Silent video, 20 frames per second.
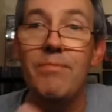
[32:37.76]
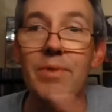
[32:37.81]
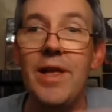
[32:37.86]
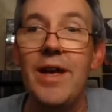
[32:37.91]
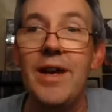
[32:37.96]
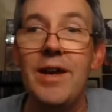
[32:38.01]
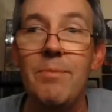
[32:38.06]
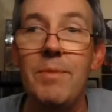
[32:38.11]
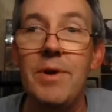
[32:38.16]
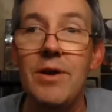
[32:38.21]

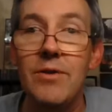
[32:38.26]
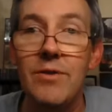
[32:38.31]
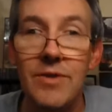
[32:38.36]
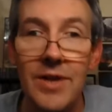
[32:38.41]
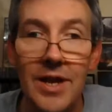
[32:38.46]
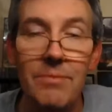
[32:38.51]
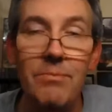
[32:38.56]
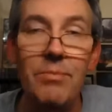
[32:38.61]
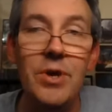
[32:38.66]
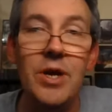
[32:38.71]
Black metal
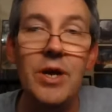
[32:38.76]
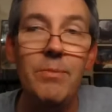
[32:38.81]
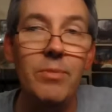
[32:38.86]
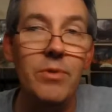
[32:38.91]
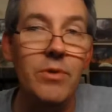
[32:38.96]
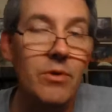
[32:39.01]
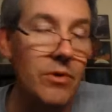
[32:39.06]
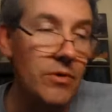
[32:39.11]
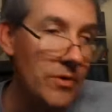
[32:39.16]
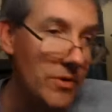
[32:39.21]
got
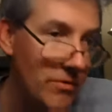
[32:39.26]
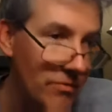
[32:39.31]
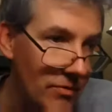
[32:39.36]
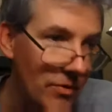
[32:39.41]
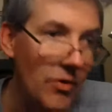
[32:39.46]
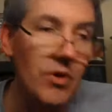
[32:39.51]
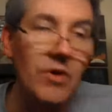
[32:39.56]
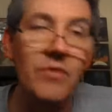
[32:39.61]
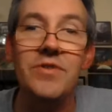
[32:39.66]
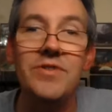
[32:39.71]
popular,
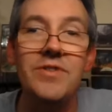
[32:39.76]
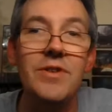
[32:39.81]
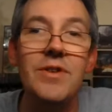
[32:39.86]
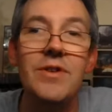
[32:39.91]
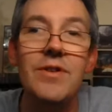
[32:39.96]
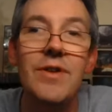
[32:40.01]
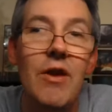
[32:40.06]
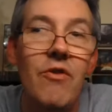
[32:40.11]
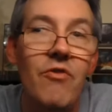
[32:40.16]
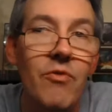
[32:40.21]
and all of a
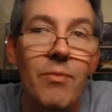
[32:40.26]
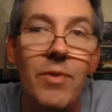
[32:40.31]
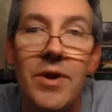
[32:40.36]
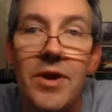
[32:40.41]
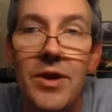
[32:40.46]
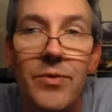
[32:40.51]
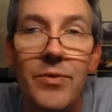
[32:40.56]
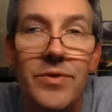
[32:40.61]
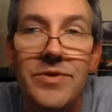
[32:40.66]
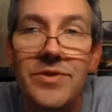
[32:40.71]
sudden
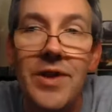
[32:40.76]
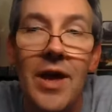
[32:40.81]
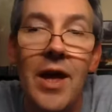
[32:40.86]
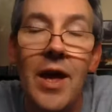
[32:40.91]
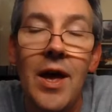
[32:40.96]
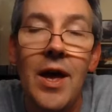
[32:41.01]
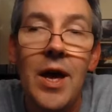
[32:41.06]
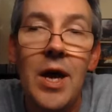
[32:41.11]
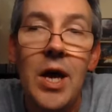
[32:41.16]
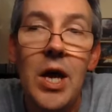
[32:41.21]
everybody was
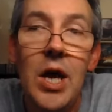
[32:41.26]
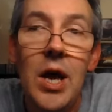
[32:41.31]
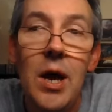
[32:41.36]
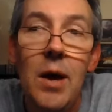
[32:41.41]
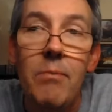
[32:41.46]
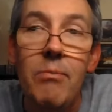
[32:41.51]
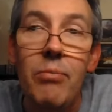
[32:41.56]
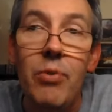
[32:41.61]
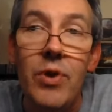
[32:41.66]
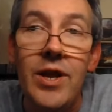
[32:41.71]

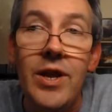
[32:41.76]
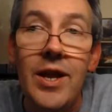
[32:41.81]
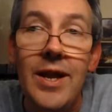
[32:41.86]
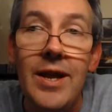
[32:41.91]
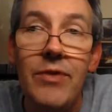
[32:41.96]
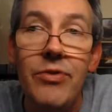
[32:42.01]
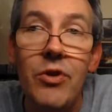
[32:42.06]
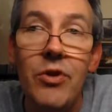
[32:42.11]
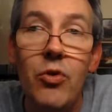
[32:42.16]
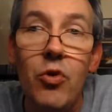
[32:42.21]

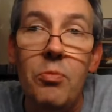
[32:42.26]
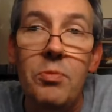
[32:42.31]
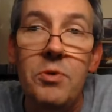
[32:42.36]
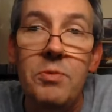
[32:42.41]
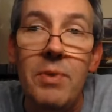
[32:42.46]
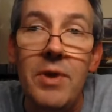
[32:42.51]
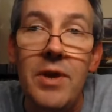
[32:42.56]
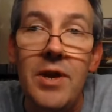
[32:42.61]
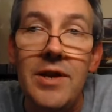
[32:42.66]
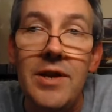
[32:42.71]
breaking out the corpse
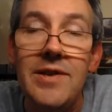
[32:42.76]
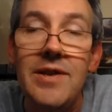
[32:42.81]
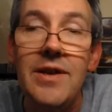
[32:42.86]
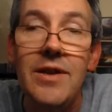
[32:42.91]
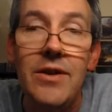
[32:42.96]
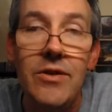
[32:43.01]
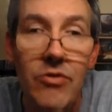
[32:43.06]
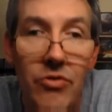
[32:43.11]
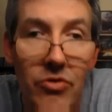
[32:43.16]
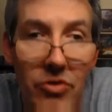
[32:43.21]
paint
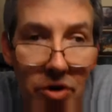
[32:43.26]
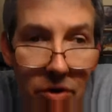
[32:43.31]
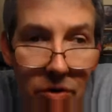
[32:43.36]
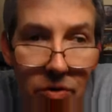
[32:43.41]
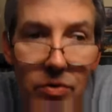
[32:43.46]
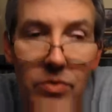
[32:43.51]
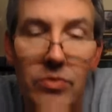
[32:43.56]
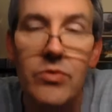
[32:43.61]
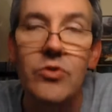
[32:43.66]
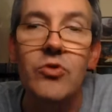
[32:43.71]
and, you
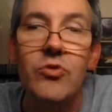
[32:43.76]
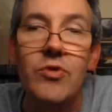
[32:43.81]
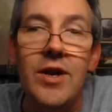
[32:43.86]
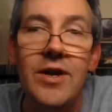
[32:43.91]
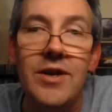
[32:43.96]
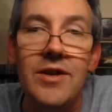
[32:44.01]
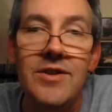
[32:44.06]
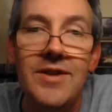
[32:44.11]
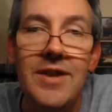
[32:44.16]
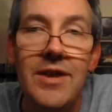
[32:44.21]
know,
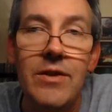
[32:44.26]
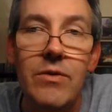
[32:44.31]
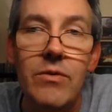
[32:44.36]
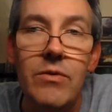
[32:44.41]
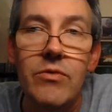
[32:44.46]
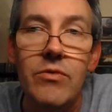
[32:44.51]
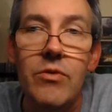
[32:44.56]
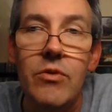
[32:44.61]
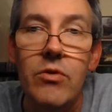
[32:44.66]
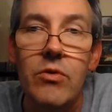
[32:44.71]
trying to
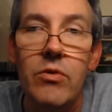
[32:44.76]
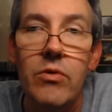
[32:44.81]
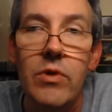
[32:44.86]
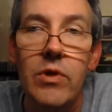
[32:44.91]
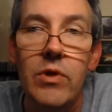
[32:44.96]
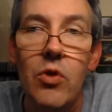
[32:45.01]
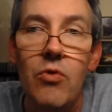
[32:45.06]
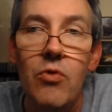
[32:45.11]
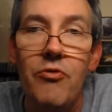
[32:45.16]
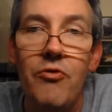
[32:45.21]
sound
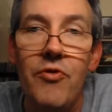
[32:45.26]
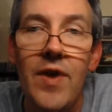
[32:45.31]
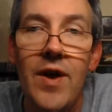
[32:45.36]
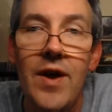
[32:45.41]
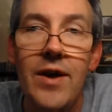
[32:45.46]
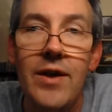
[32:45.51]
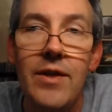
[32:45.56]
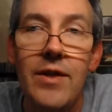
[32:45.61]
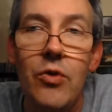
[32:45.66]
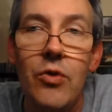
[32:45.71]
all
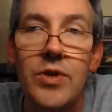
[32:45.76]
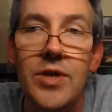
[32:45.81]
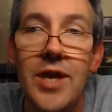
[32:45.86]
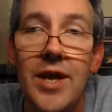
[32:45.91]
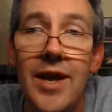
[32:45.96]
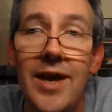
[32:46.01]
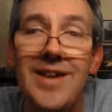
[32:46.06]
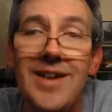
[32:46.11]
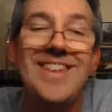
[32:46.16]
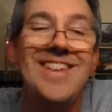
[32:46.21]
lo-fi,
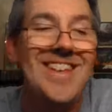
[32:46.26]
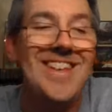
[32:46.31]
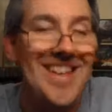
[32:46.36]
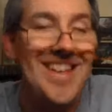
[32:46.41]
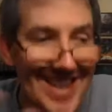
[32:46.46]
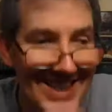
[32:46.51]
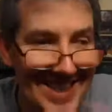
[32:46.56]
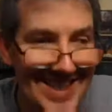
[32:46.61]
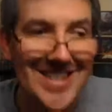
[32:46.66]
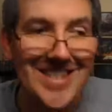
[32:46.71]
low-tech.
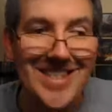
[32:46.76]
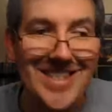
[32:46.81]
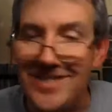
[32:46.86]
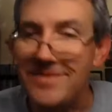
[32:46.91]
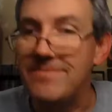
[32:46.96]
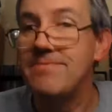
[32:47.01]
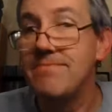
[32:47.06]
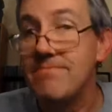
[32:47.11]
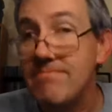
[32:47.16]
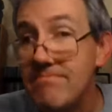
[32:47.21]

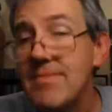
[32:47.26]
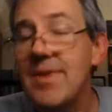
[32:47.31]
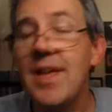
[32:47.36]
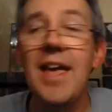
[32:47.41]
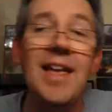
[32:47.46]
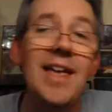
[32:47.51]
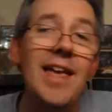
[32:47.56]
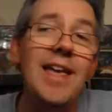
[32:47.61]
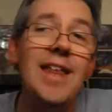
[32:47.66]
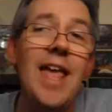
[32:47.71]

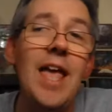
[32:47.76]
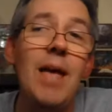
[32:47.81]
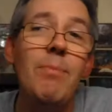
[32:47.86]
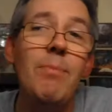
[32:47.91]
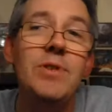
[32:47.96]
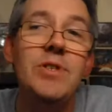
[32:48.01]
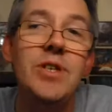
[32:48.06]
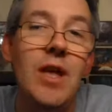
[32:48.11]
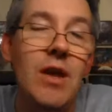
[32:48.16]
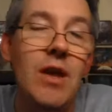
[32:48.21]
It
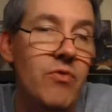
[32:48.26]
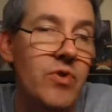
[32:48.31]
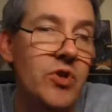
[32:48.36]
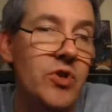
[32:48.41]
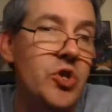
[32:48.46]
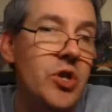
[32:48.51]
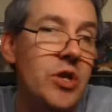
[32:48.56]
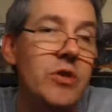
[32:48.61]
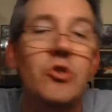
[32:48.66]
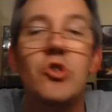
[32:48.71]
happens to every
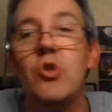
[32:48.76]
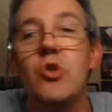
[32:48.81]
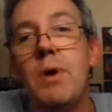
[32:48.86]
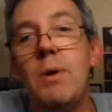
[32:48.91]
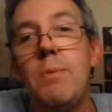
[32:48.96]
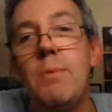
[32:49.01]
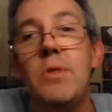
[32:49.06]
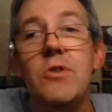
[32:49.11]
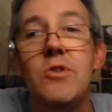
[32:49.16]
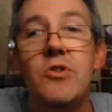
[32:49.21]
scene. So
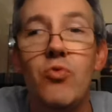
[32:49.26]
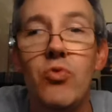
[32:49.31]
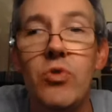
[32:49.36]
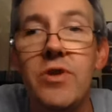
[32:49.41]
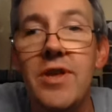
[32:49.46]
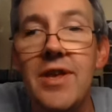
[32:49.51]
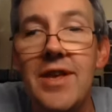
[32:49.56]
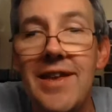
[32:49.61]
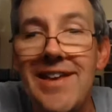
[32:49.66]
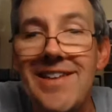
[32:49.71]
maybe this
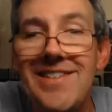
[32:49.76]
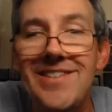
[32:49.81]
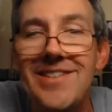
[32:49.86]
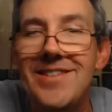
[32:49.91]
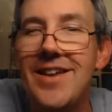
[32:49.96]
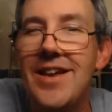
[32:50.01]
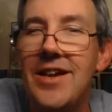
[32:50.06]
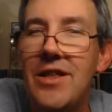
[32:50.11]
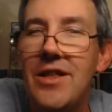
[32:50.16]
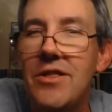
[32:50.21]
really
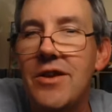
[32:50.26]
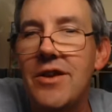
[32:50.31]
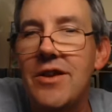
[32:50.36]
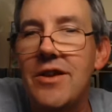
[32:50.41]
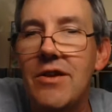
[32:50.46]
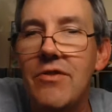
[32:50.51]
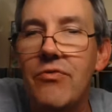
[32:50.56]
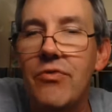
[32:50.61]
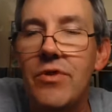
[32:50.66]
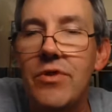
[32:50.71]
isn't anything
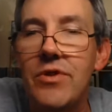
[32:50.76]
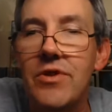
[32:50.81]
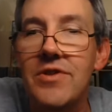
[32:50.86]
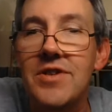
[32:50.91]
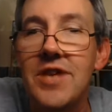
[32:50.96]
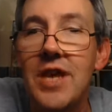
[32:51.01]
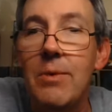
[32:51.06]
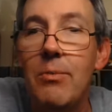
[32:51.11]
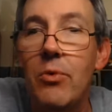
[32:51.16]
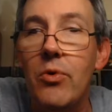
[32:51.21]
different this
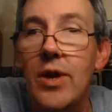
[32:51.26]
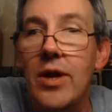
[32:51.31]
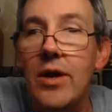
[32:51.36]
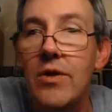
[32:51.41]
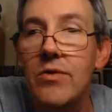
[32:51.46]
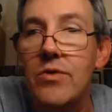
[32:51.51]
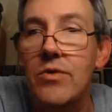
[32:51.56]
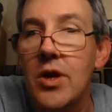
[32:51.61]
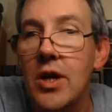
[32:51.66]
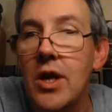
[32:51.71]
time
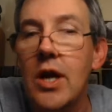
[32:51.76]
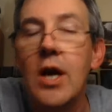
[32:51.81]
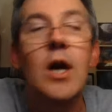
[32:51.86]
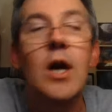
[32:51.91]
around,